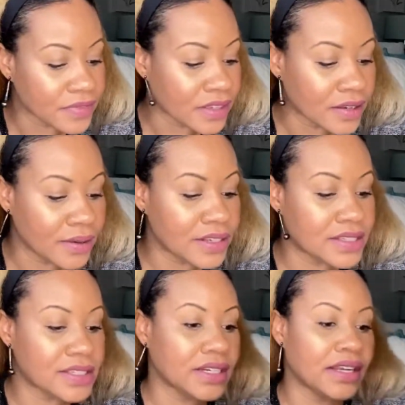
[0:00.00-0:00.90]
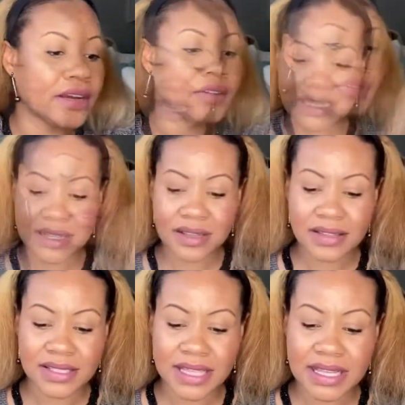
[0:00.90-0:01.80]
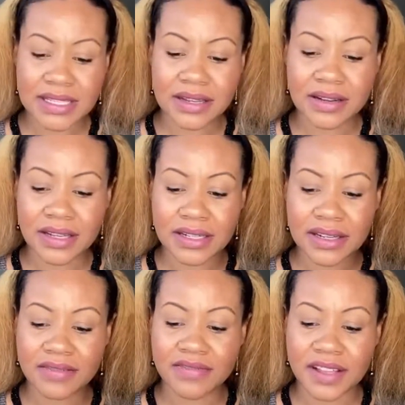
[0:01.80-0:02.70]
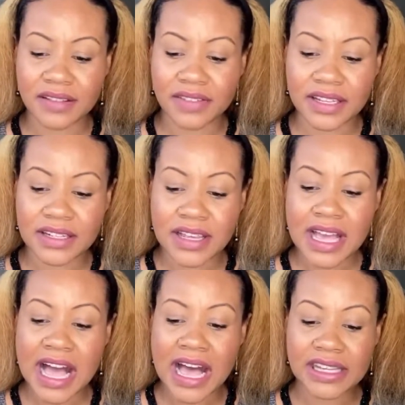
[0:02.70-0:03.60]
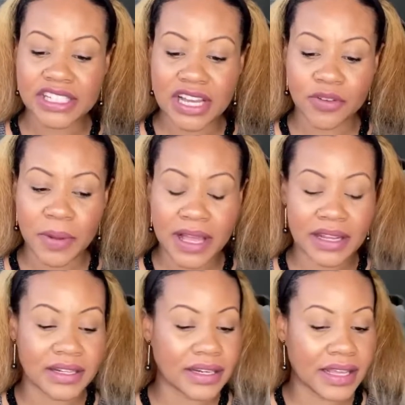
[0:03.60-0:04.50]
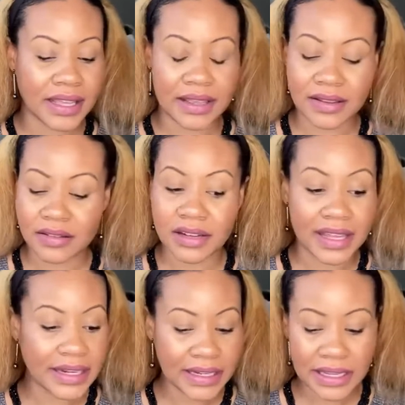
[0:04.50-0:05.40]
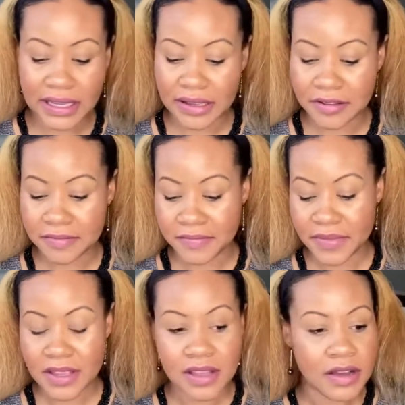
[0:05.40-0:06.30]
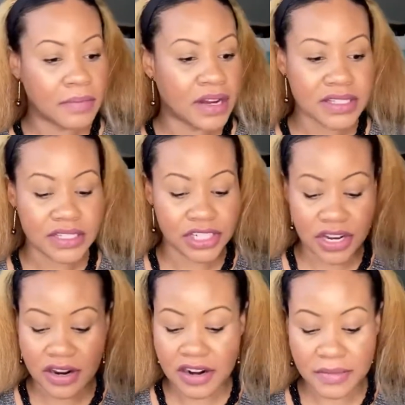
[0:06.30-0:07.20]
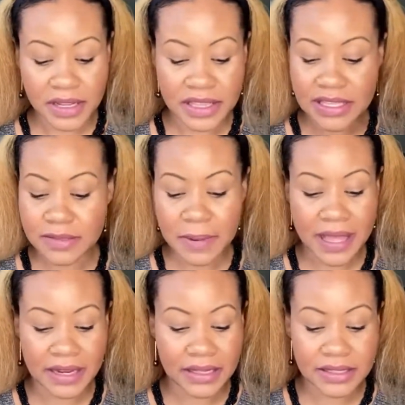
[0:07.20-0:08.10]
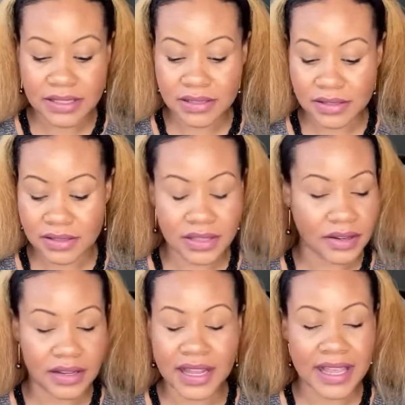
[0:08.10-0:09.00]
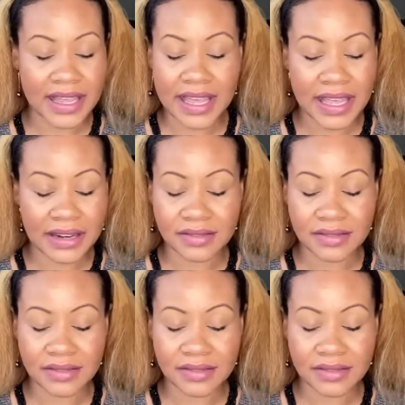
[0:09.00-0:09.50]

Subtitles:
What else is in here? Sieta London Velvet Eyeshadow Palette. Like lately, Boxycharm and these palettes, they're like, I can't.